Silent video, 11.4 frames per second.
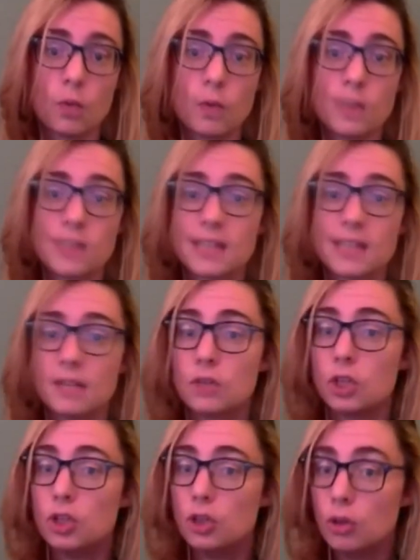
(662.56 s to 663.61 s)
Instead
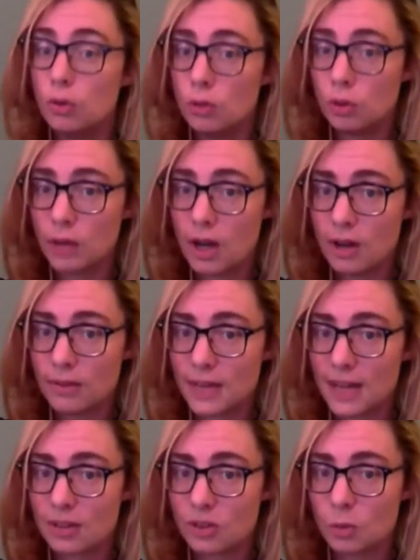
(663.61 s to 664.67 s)
of you doing all of the
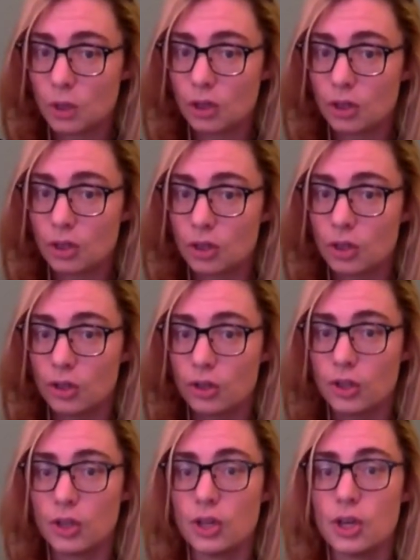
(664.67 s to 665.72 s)
extra work,
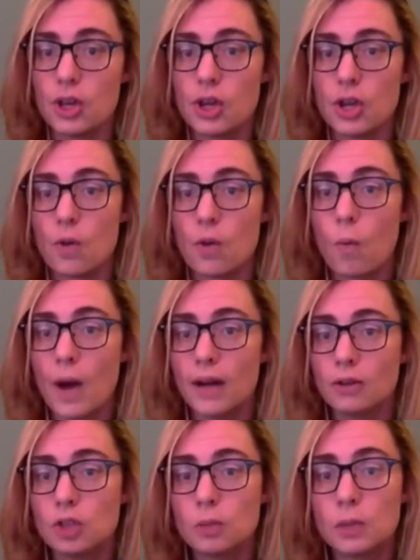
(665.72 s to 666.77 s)
why
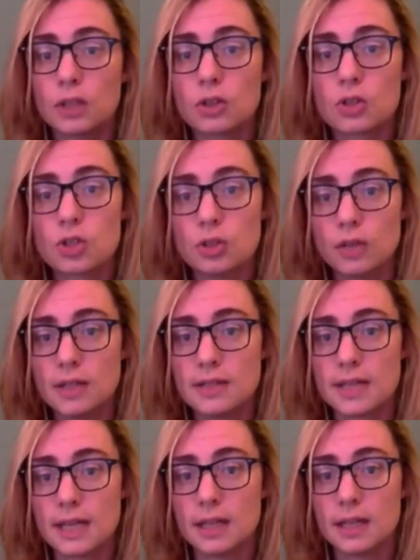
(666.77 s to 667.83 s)
don't you bring the
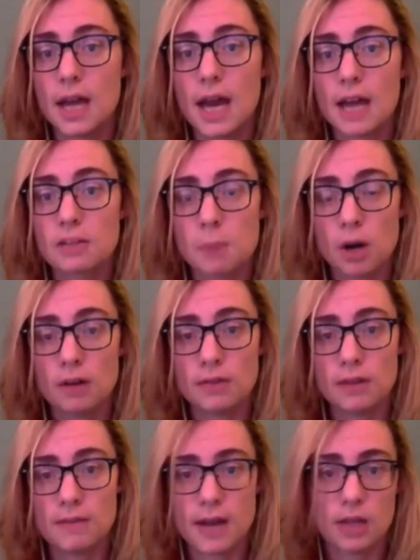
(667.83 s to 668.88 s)
students in as part of
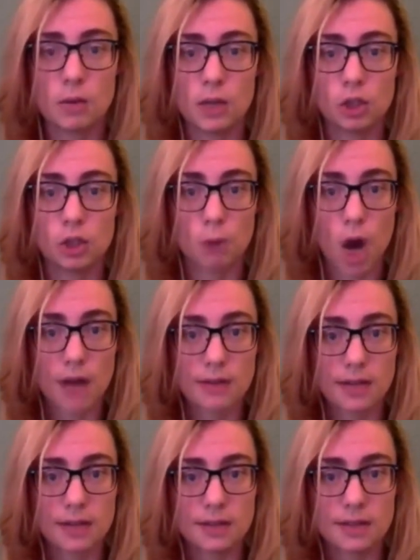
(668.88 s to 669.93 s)
the evaluation
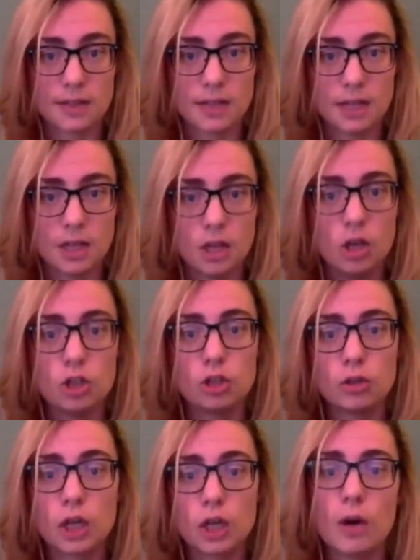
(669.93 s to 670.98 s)
process?
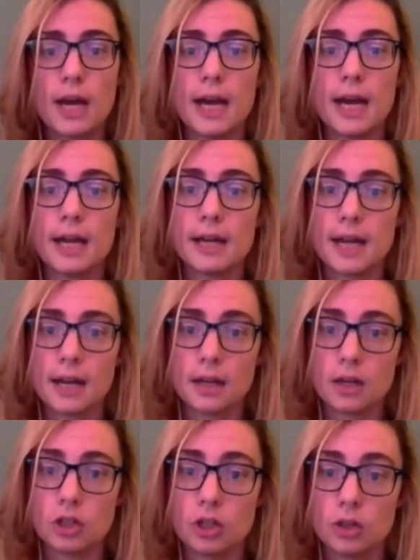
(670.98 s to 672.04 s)
You can go ahead
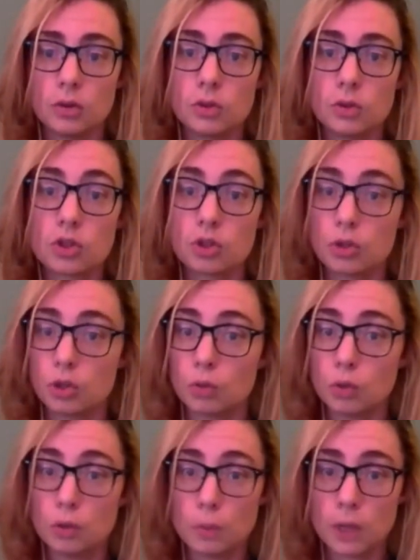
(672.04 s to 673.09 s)
and use student
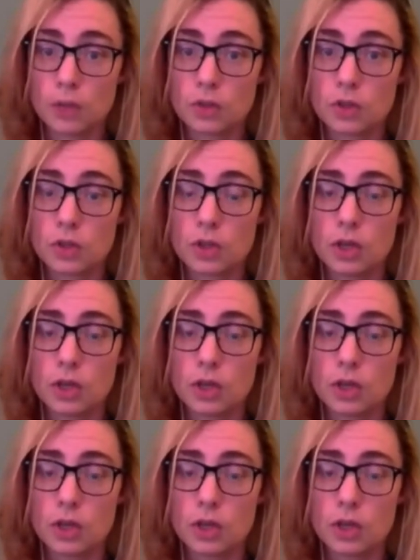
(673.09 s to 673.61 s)
rubrics